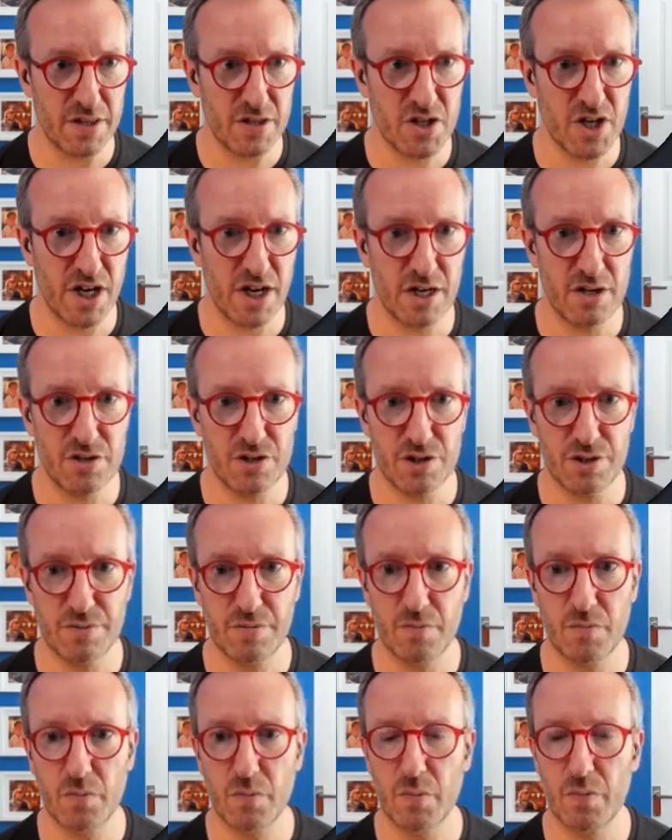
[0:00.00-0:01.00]
the change.
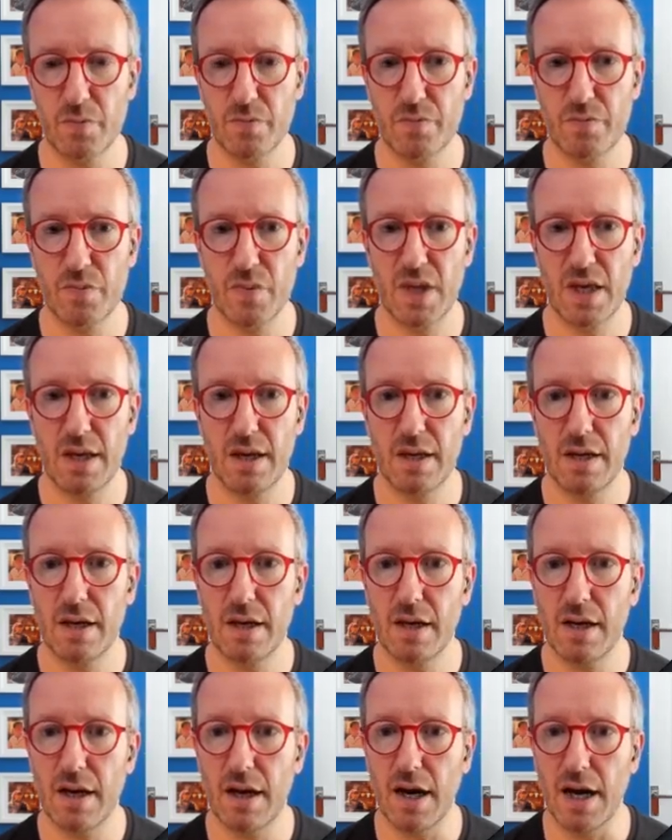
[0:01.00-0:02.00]

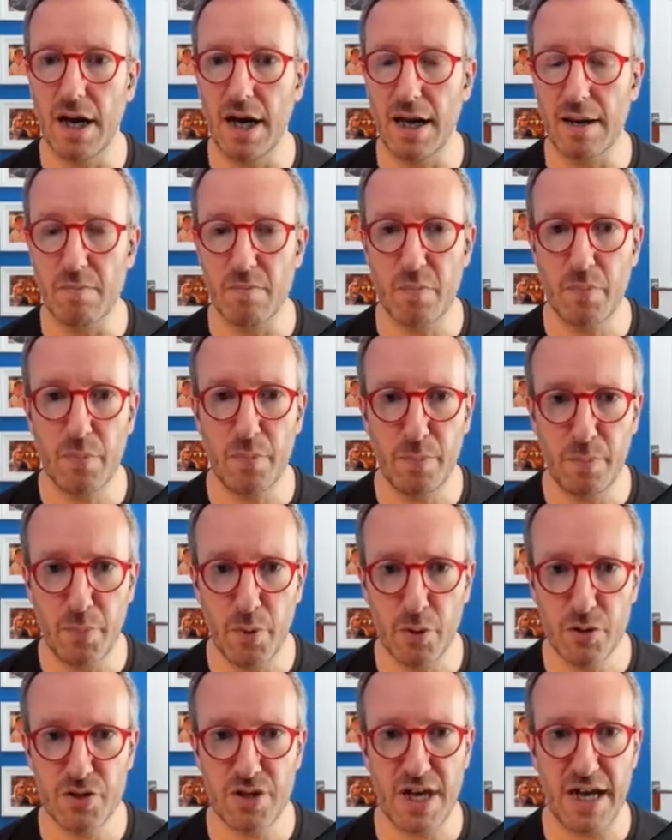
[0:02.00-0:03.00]
I
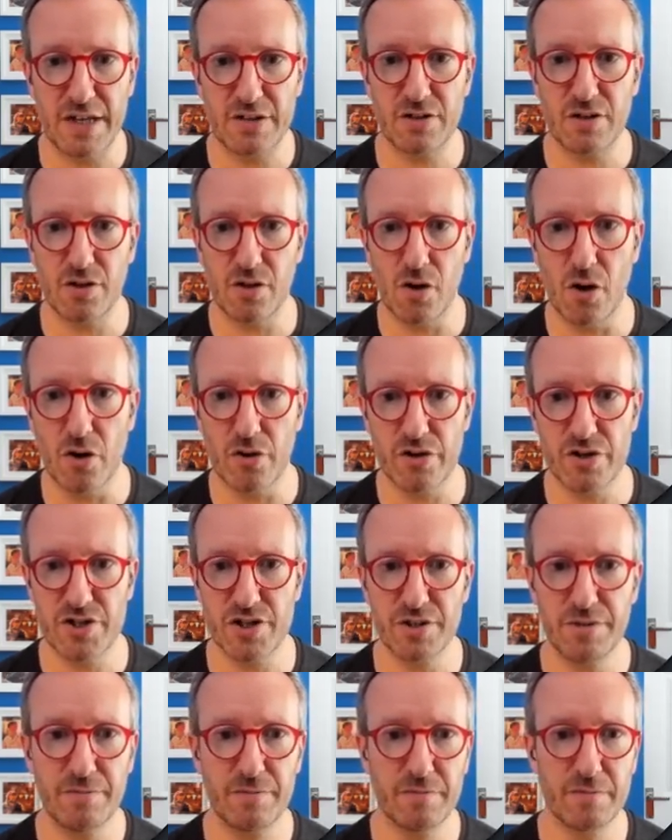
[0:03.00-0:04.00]
push that to the
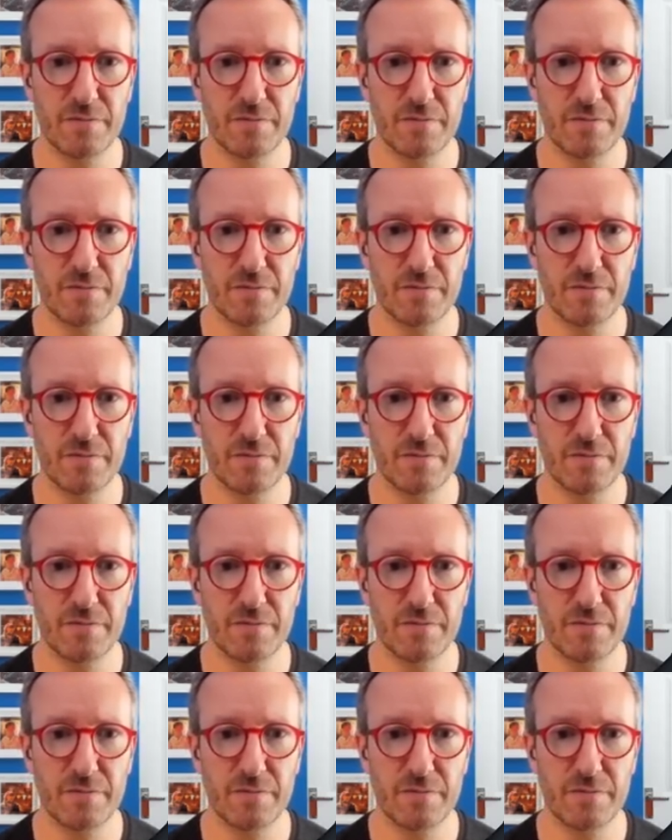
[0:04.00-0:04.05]
origin.